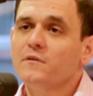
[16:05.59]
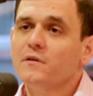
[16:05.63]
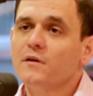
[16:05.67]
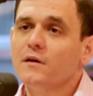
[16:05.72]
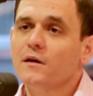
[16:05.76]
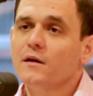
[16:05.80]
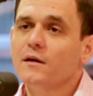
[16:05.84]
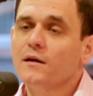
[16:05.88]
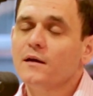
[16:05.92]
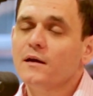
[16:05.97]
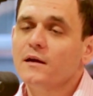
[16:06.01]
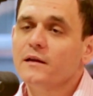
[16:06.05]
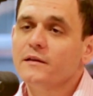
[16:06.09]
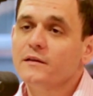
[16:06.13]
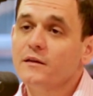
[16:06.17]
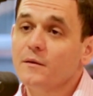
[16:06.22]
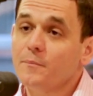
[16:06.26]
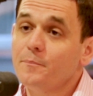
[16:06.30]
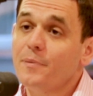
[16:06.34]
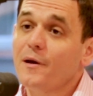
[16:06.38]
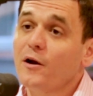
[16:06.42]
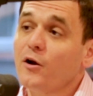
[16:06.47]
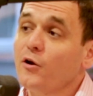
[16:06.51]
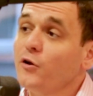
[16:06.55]
to
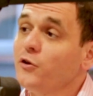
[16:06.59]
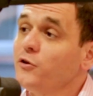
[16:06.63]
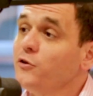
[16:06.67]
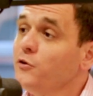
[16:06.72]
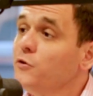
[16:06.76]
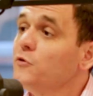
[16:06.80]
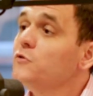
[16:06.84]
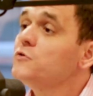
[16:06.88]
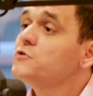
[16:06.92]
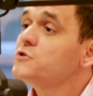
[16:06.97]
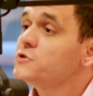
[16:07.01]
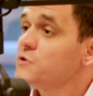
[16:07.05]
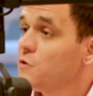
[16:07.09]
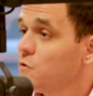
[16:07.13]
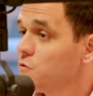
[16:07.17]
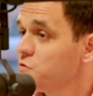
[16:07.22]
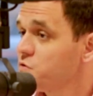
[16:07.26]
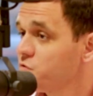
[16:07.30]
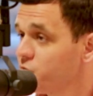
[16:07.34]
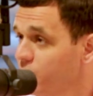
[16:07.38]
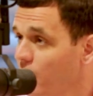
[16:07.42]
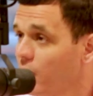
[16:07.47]
better use those